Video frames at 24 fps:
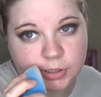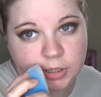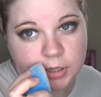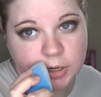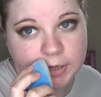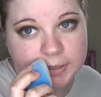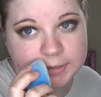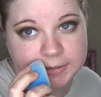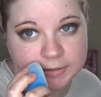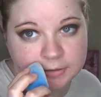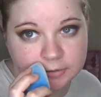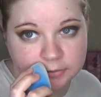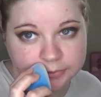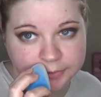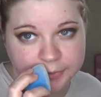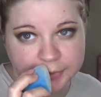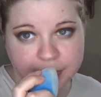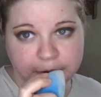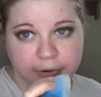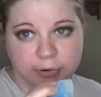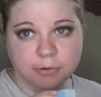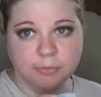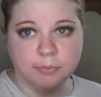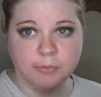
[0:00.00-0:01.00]
I got these for
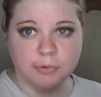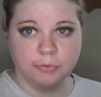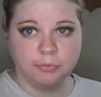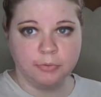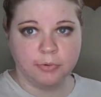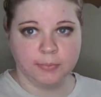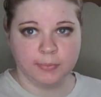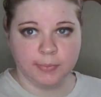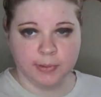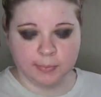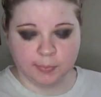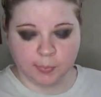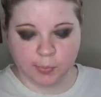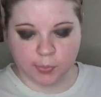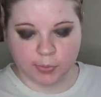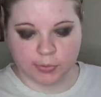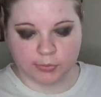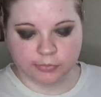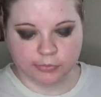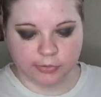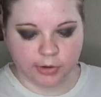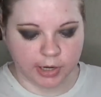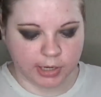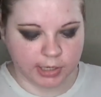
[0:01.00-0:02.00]
Christmas from my
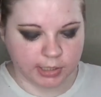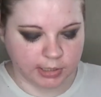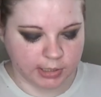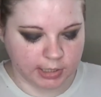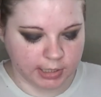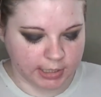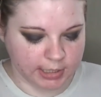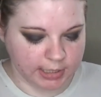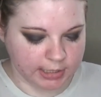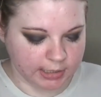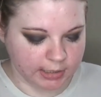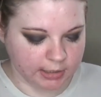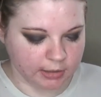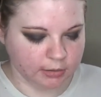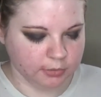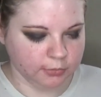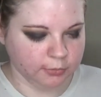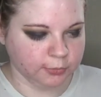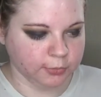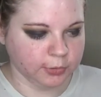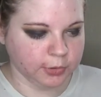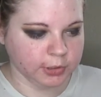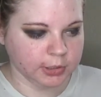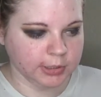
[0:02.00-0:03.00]
boyfriend, and I
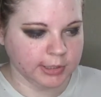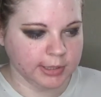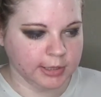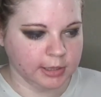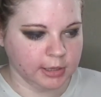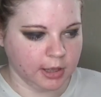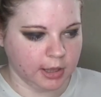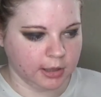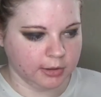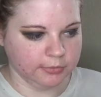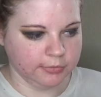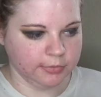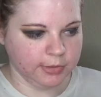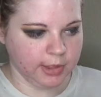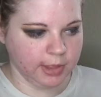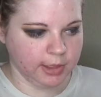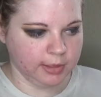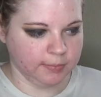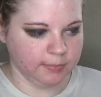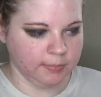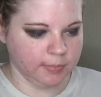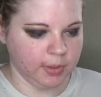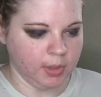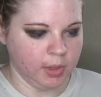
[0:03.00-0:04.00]
really love
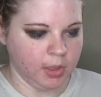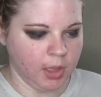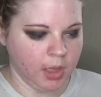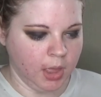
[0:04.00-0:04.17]
them.